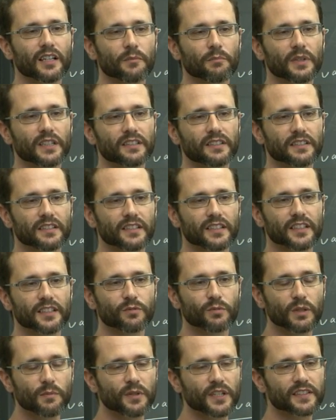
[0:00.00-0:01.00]
But it
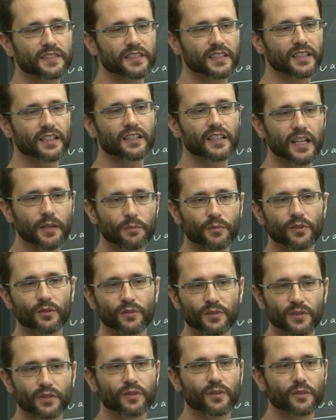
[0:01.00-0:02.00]
will be a single
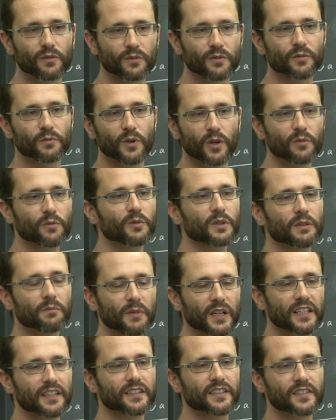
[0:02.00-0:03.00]
number. You know, rho will
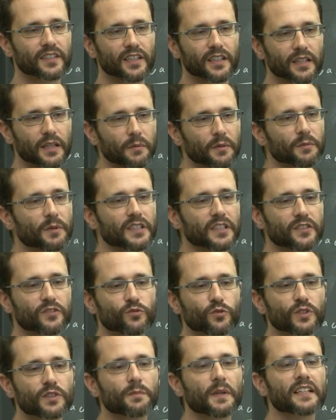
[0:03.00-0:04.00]
make it a single number. But it's
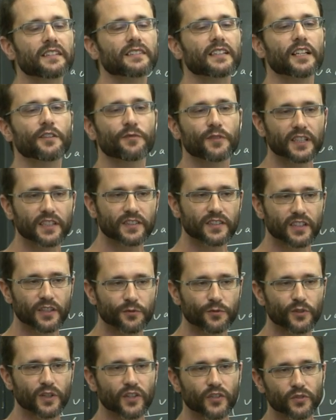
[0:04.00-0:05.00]
true, it makes life easier
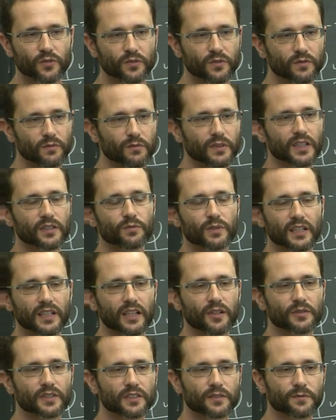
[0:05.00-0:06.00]
for us that we
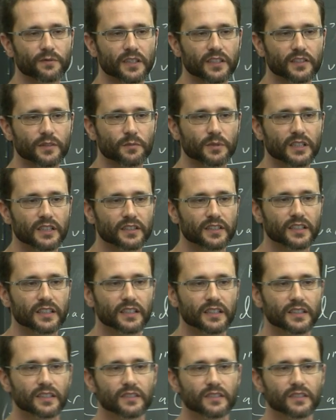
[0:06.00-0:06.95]
allow this flexibility.